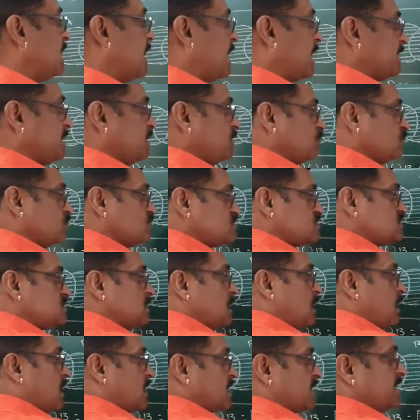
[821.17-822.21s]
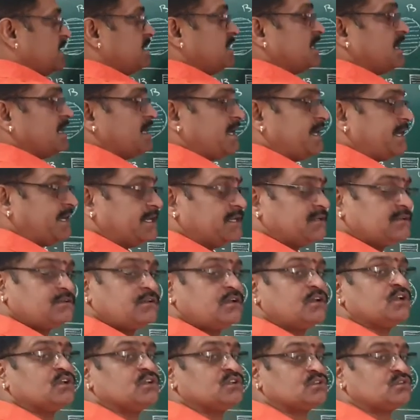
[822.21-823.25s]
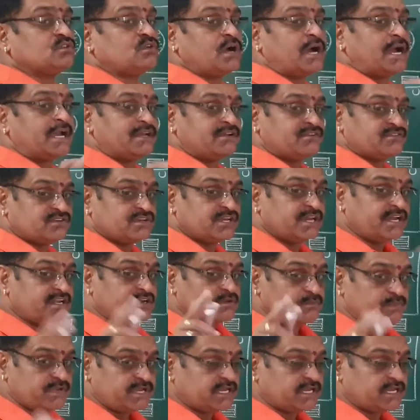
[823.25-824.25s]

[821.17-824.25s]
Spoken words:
I use the horizontal lines, so I shape